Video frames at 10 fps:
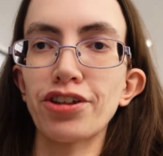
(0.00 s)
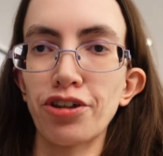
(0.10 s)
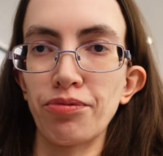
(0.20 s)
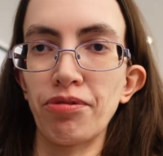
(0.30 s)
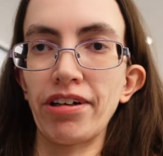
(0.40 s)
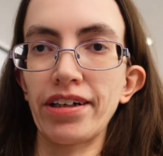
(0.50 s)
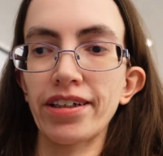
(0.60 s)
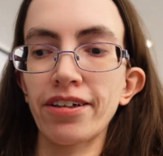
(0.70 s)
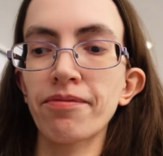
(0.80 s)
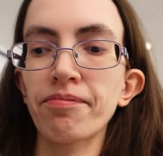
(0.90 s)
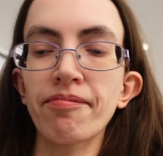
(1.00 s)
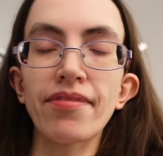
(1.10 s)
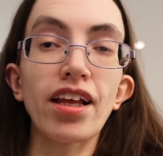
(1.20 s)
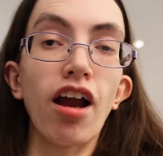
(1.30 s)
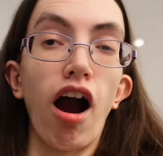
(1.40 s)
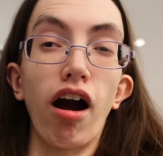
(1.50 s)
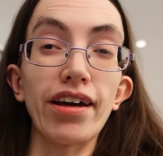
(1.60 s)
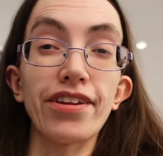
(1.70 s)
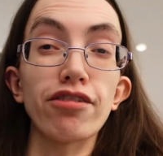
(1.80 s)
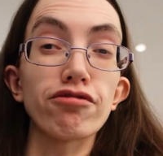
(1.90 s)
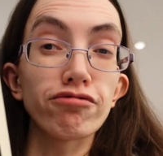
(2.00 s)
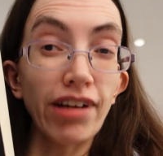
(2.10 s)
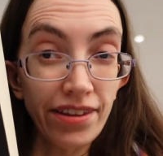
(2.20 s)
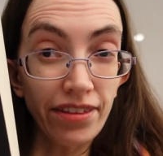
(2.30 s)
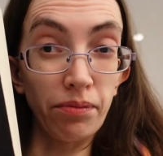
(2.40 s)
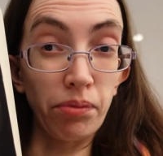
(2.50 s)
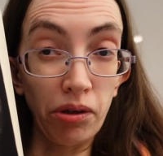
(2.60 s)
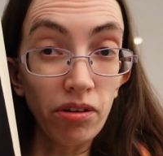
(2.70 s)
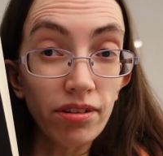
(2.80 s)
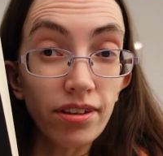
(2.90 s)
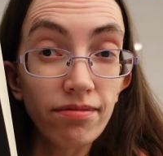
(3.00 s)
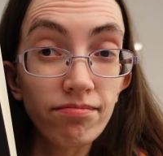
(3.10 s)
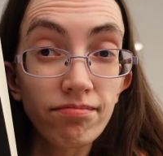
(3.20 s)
Kubrick either read the book,